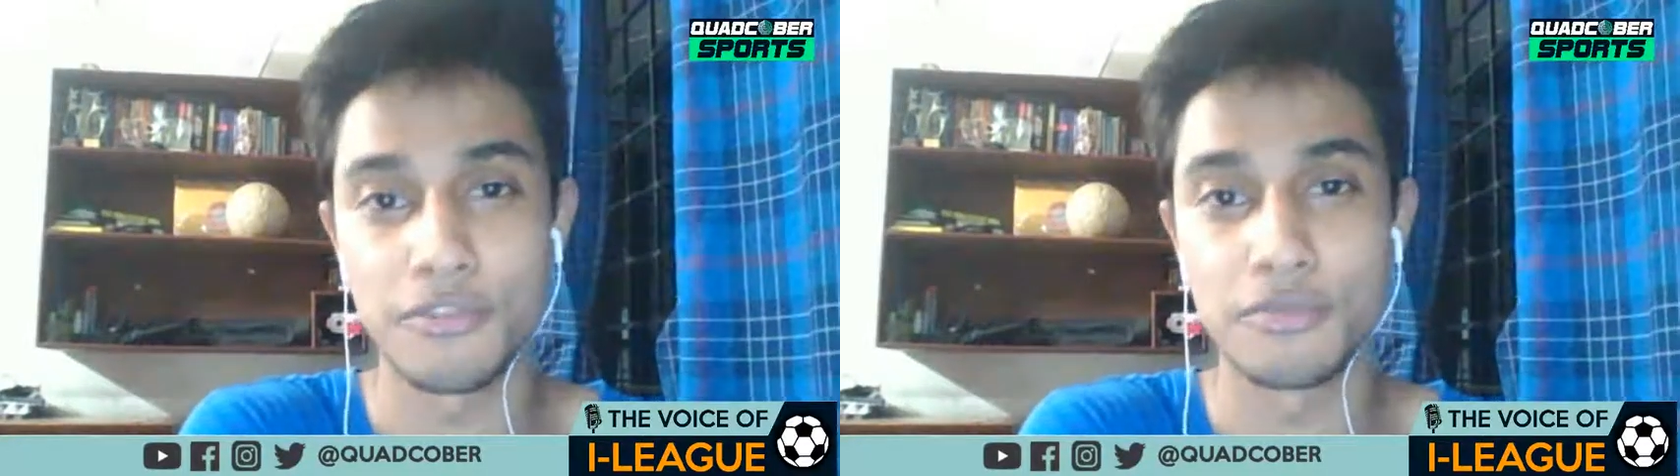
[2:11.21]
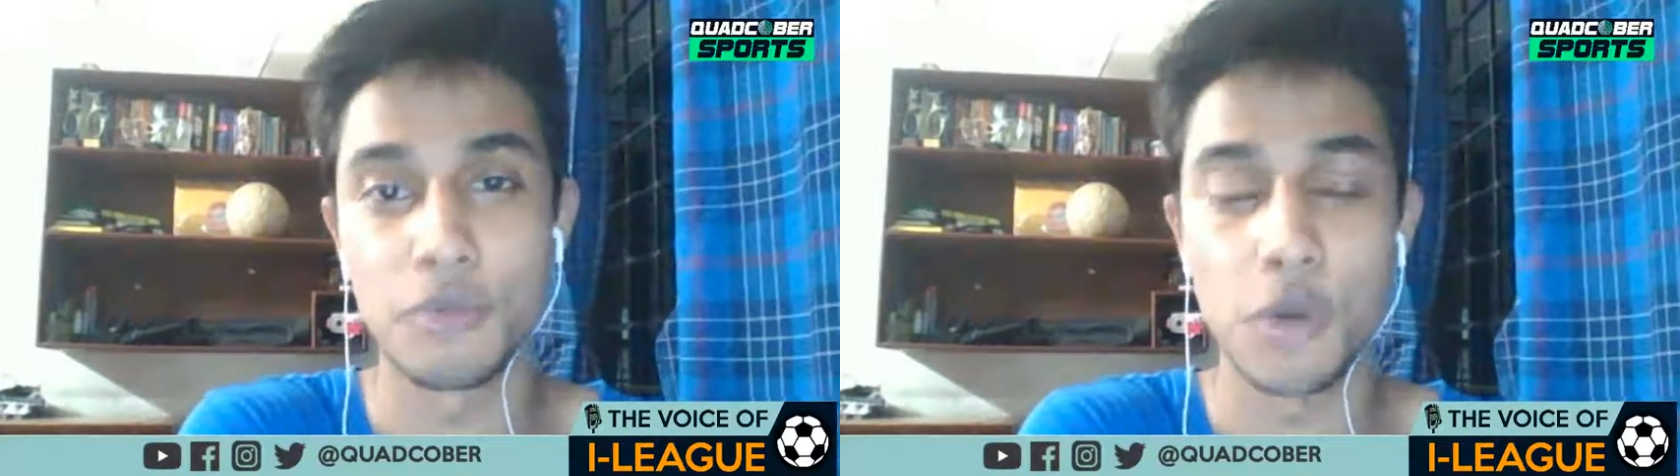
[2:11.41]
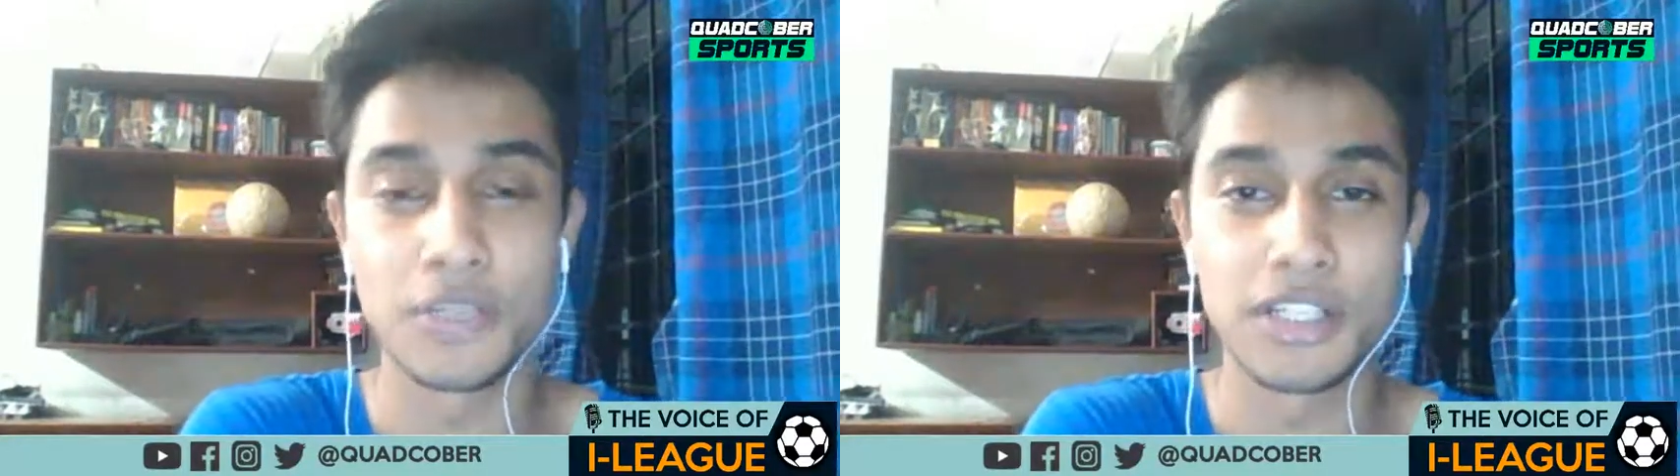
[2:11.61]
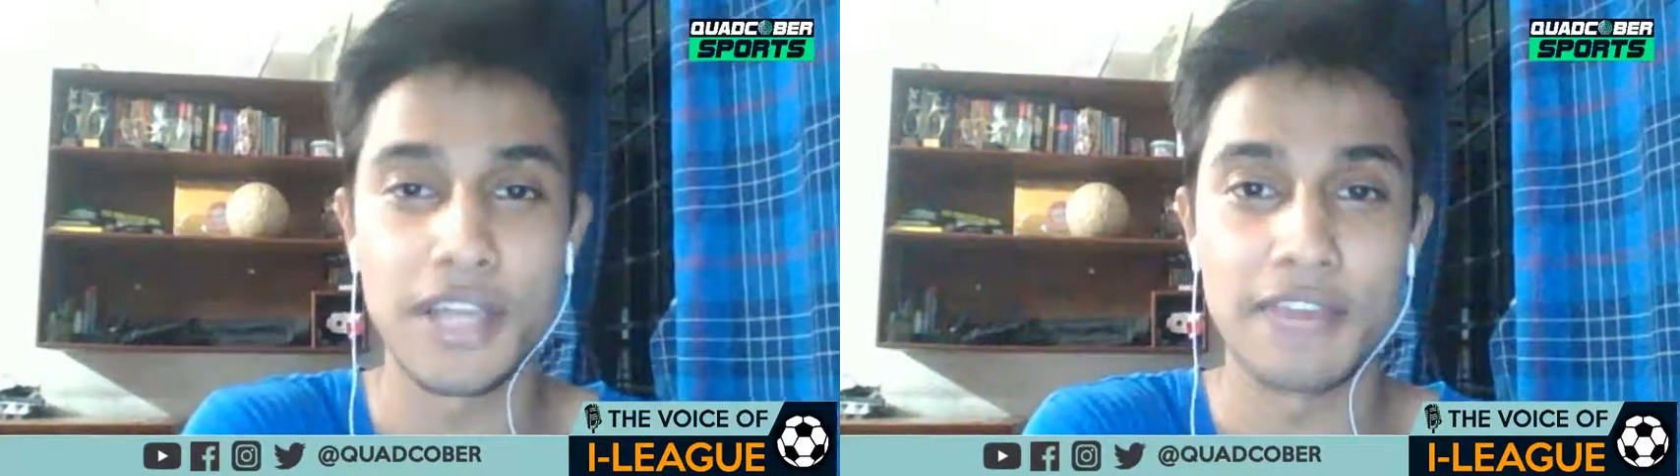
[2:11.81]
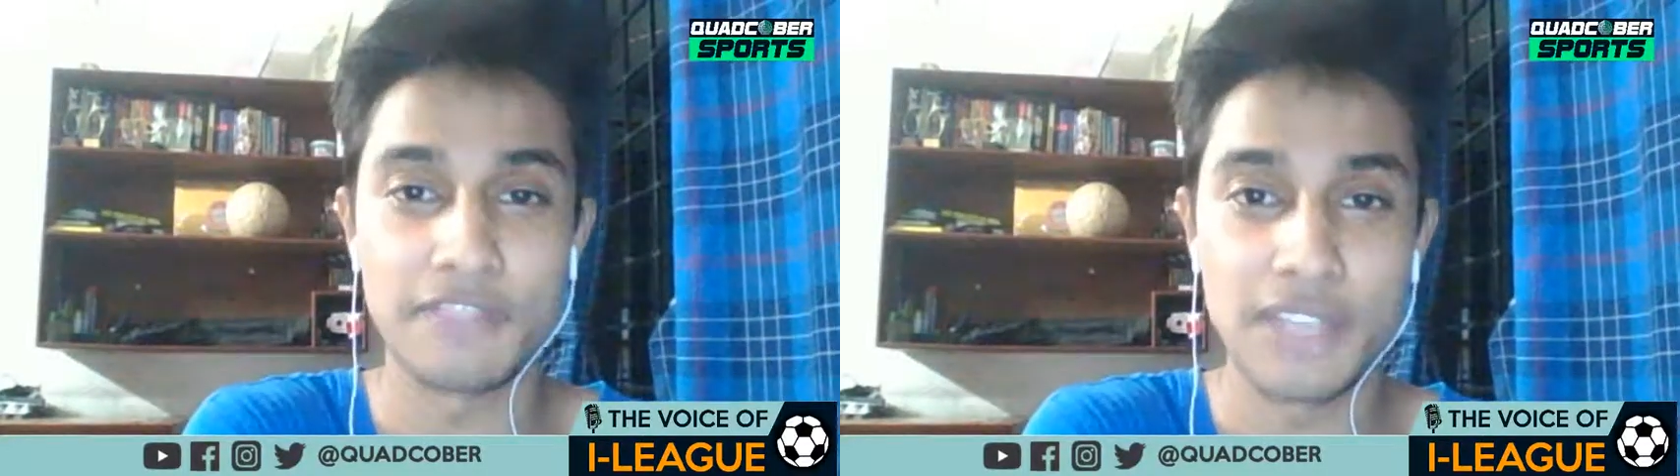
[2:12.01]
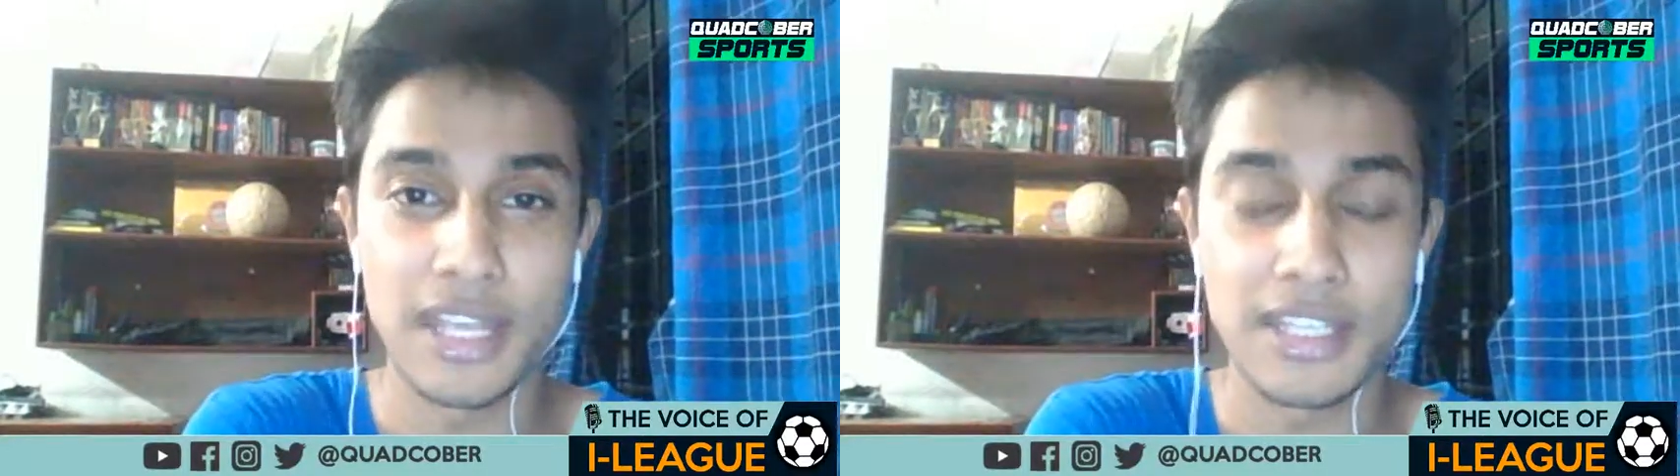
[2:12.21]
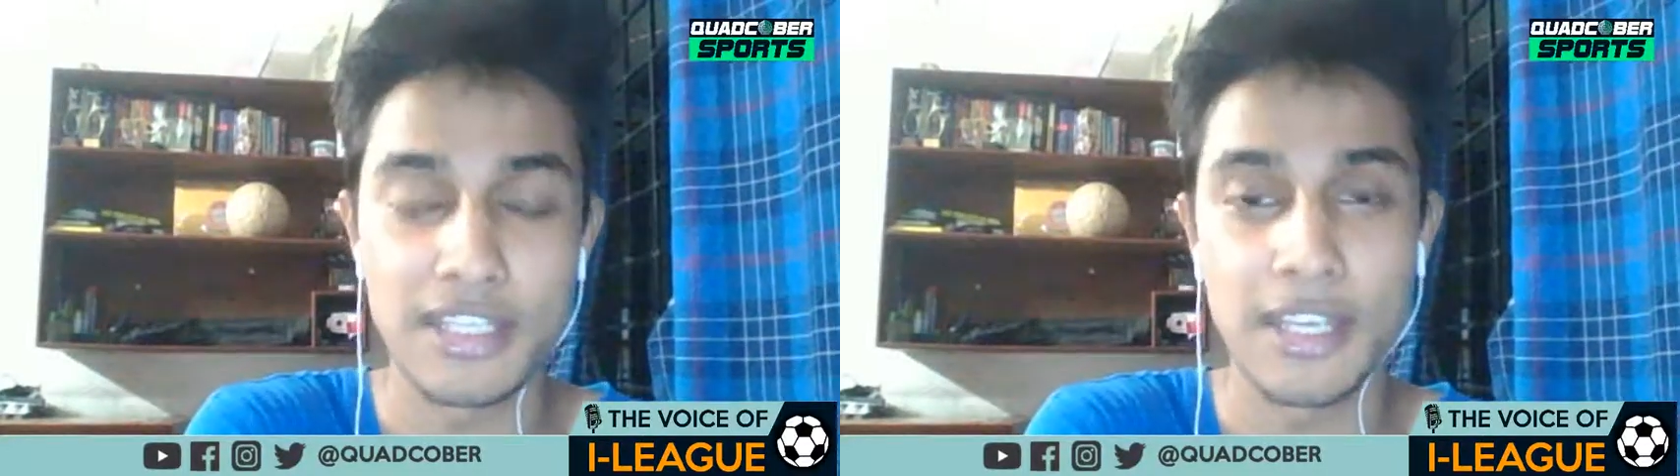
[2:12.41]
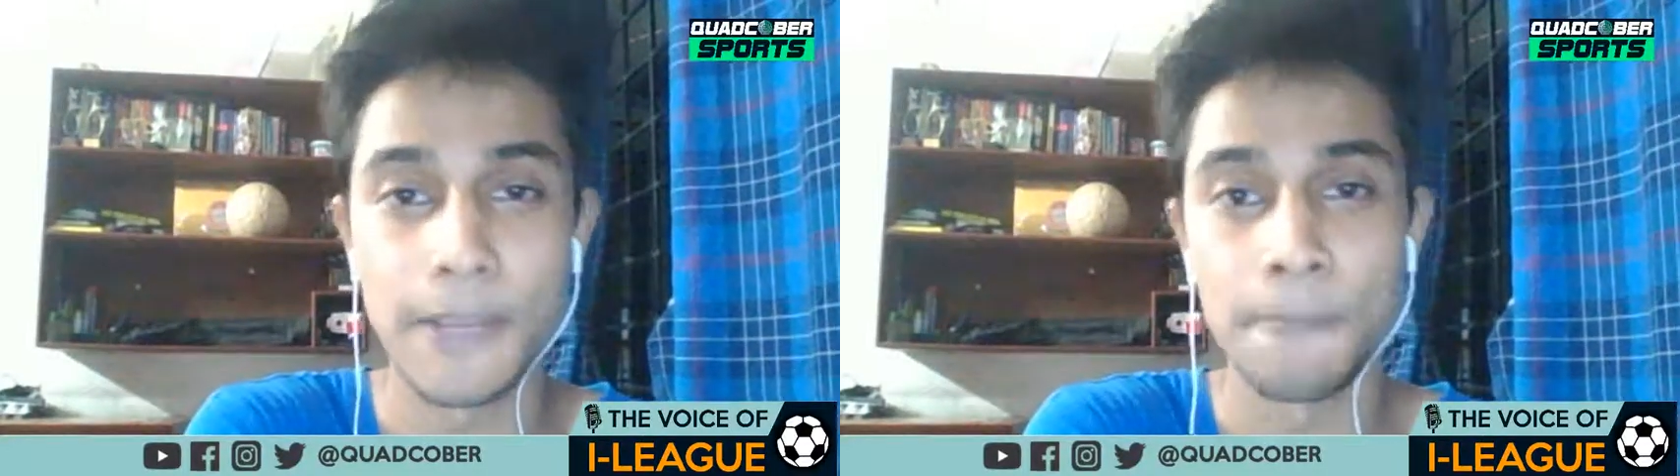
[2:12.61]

of Mohammedan F- SC